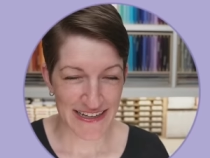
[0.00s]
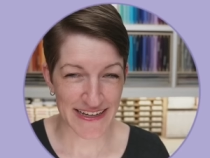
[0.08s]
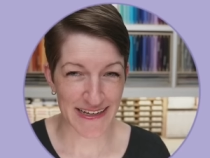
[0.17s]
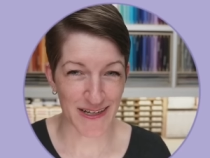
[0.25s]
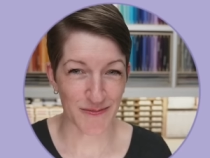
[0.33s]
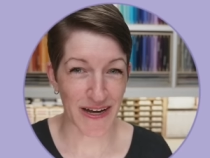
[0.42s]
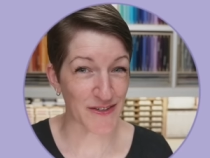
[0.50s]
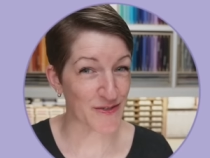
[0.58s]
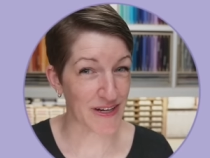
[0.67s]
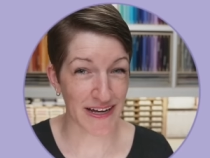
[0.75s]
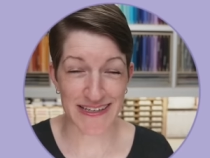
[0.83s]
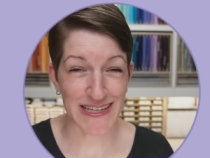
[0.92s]
Um, I
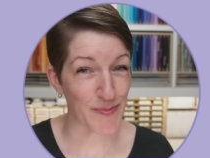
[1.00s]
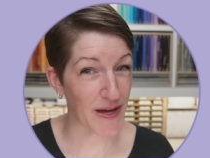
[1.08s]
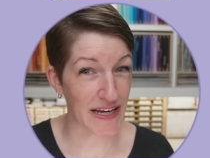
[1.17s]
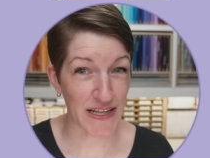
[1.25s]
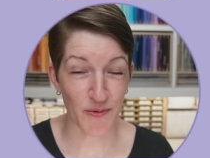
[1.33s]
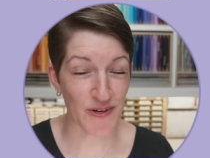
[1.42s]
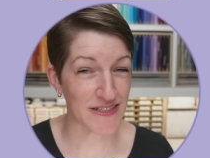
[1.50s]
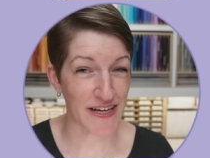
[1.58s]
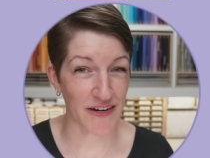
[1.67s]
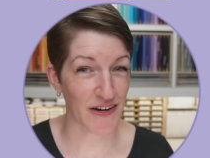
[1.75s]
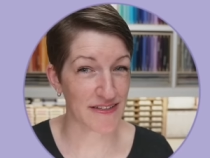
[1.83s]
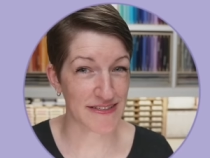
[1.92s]
do not keep any
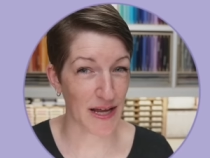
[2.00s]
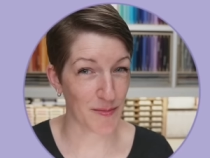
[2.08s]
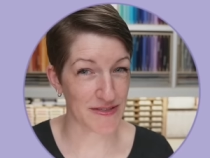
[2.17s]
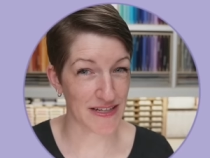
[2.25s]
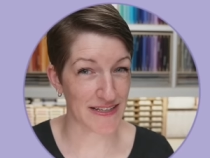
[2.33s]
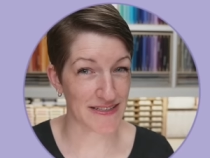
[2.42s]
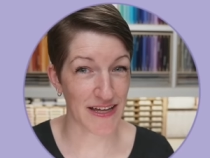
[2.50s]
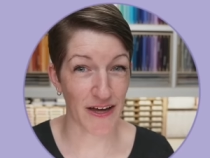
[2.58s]
retired stamp sets.